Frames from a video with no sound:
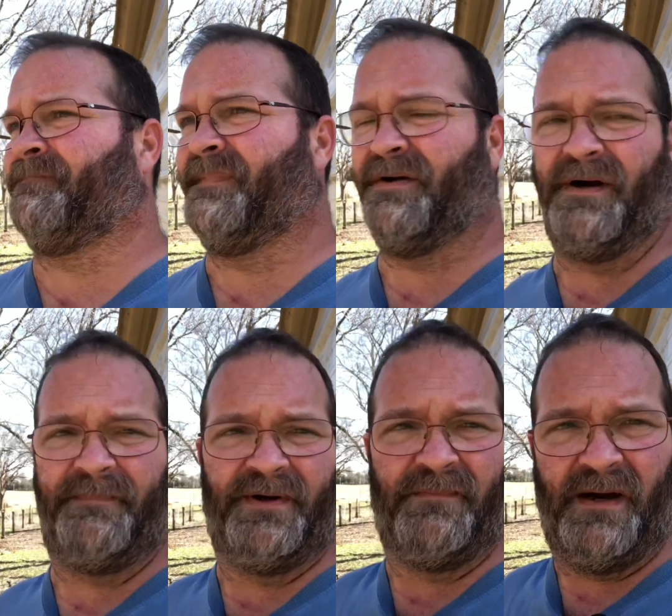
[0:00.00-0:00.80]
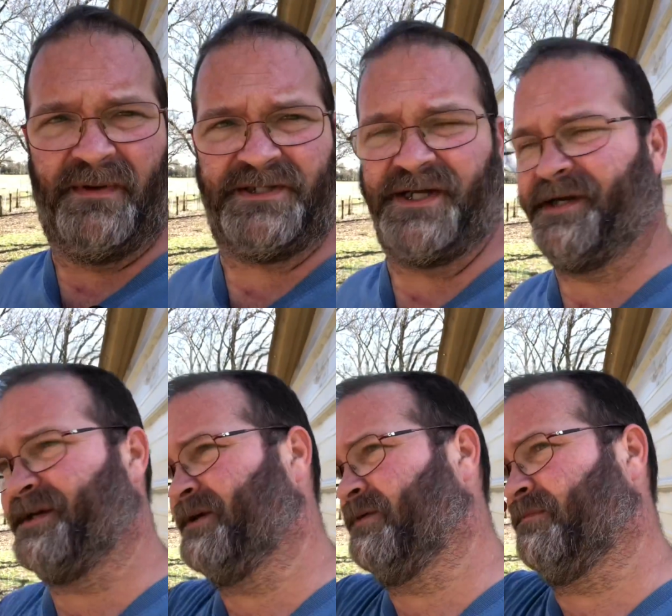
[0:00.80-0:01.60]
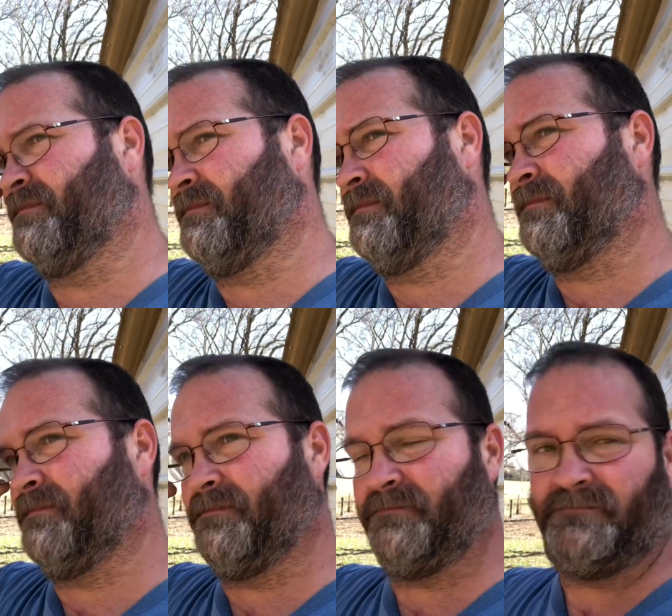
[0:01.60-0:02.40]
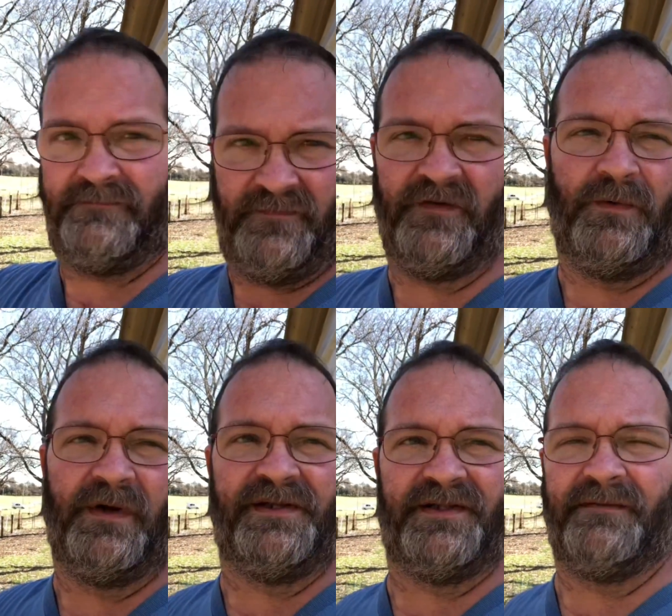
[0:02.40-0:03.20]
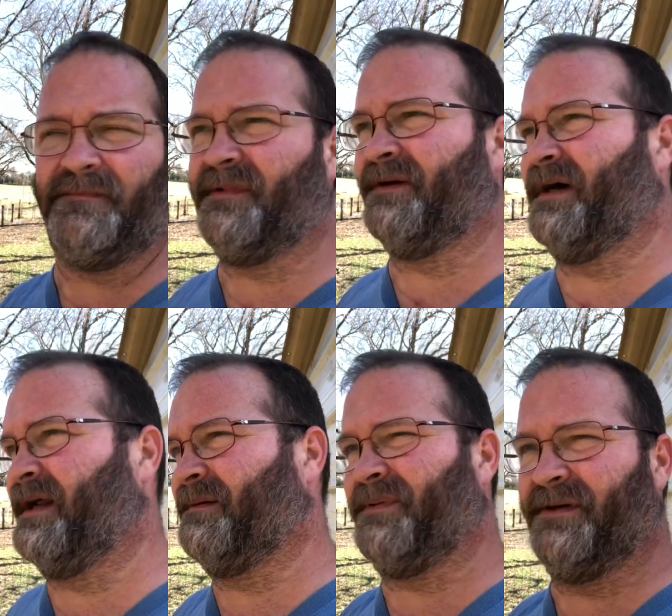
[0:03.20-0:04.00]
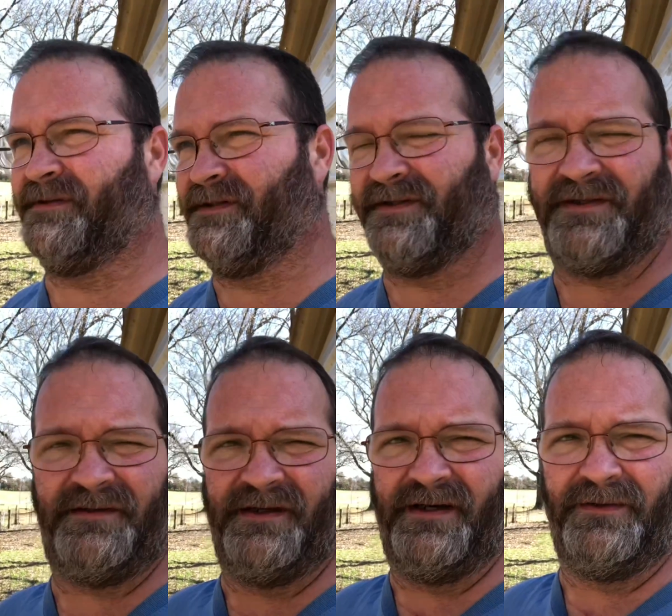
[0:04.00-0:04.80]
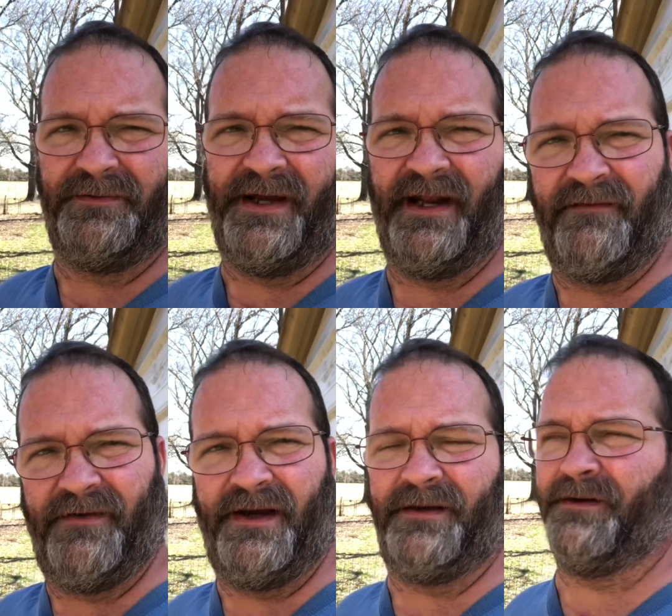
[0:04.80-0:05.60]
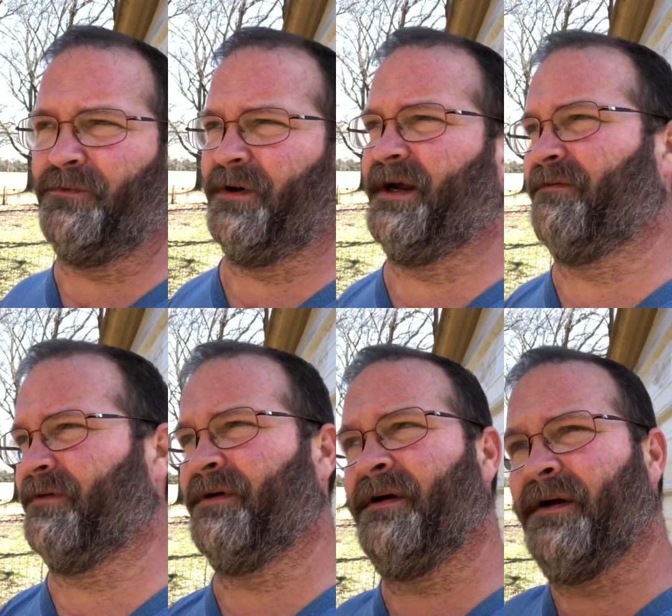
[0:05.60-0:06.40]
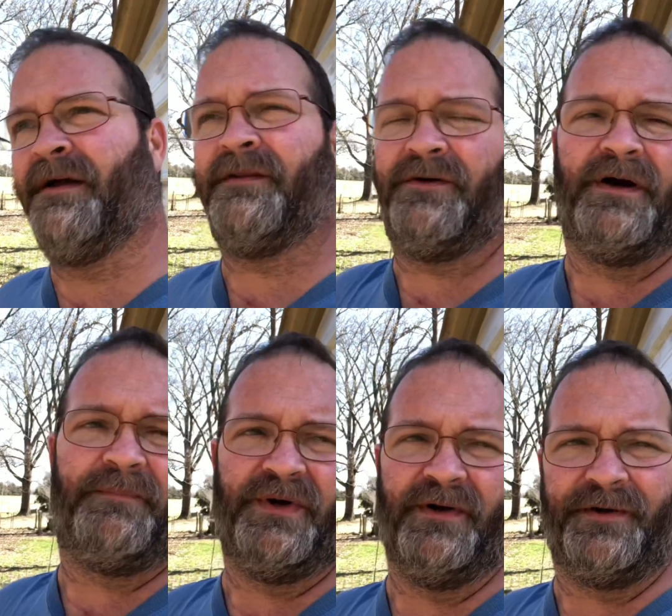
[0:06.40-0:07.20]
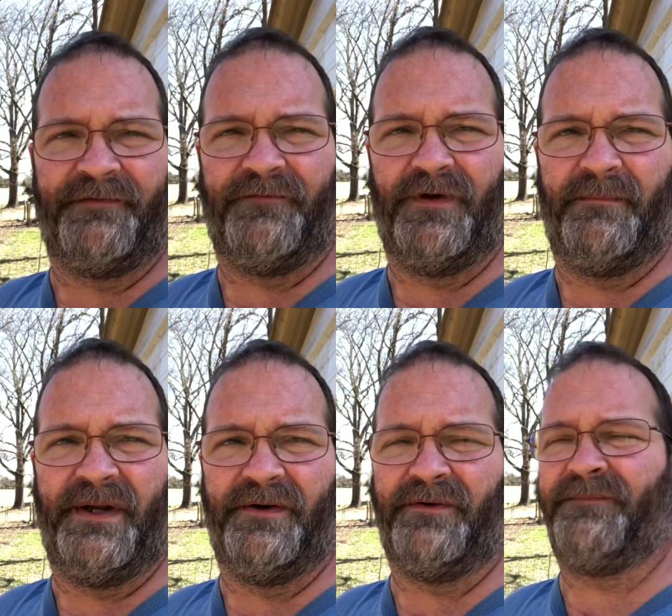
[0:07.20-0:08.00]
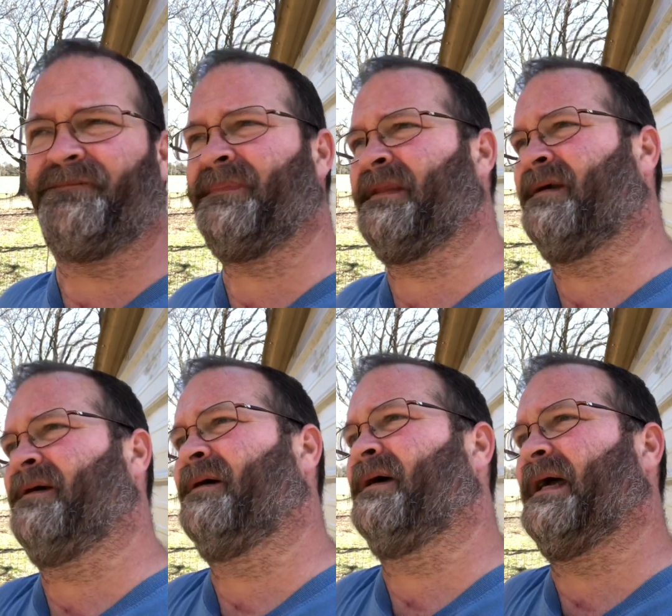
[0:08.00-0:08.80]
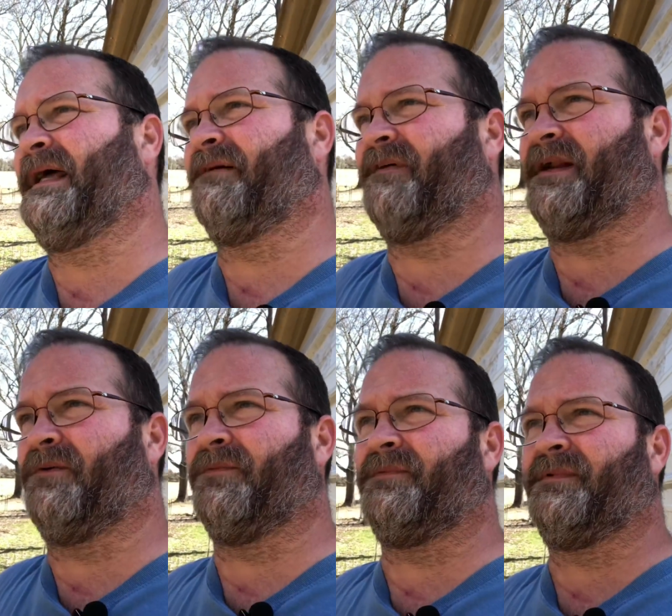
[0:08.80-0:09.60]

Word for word: they're up here by my chicken coop for a reason. They're not up here just, you know, gallivanting or whatever. They're up here looking for a meal and if I don't